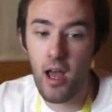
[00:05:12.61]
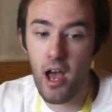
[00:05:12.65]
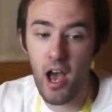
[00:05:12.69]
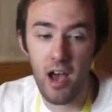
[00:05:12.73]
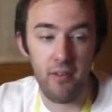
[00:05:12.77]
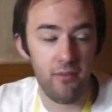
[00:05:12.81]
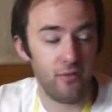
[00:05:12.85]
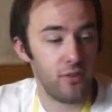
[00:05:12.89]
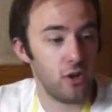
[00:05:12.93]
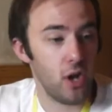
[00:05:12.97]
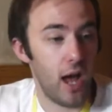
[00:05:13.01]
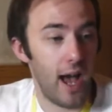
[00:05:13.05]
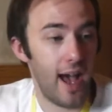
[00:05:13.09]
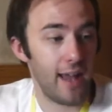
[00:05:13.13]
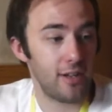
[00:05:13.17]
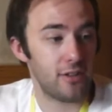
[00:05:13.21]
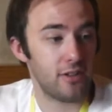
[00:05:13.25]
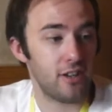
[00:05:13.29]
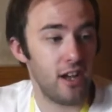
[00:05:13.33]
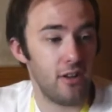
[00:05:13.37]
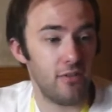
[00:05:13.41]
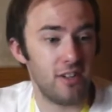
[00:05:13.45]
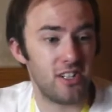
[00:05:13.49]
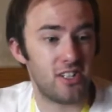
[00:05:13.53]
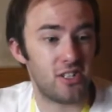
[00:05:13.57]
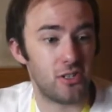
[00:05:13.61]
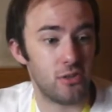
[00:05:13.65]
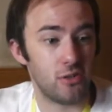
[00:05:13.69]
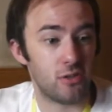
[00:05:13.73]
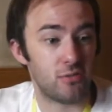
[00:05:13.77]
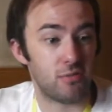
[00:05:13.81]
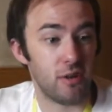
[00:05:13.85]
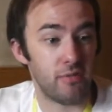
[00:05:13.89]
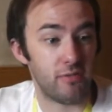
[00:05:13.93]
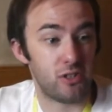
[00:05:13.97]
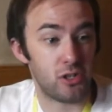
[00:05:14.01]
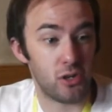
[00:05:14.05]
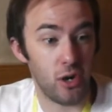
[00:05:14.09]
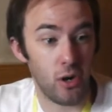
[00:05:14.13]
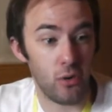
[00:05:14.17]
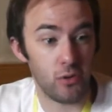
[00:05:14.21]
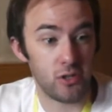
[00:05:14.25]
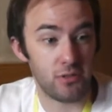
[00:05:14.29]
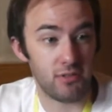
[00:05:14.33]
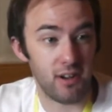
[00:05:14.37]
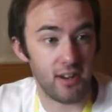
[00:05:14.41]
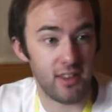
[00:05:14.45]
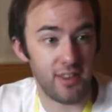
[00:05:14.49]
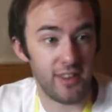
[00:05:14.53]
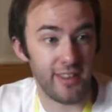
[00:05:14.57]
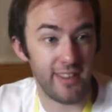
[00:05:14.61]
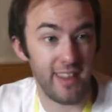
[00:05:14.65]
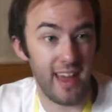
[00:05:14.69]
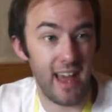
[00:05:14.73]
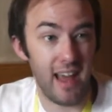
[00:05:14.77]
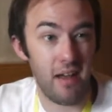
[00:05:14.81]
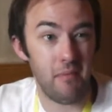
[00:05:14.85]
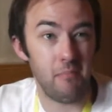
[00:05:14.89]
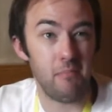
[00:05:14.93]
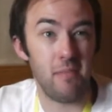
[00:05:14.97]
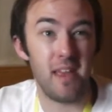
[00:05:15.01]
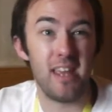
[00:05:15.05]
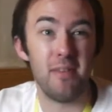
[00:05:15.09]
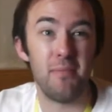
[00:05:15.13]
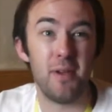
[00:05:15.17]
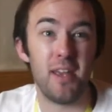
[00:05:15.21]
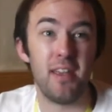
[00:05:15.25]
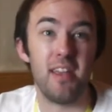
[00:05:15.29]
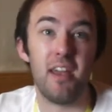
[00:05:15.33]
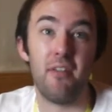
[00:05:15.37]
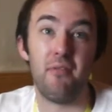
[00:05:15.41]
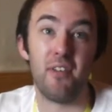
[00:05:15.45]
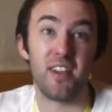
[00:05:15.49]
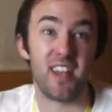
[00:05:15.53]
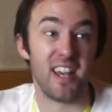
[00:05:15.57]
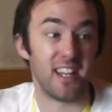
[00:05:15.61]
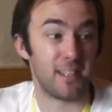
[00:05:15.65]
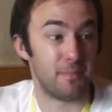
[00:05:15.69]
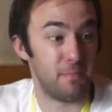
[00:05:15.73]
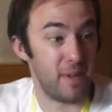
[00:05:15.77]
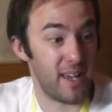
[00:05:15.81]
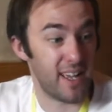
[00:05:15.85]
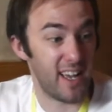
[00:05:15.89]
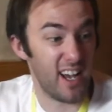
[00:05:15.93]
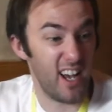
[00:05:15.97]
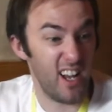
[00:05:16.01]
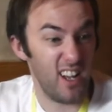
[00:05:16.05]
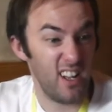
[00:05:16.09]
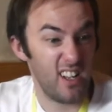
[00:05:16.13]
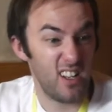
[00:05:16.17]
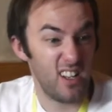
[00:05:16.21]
I've not had no issues with trolls or anything like that. Maybe if it gets bigger,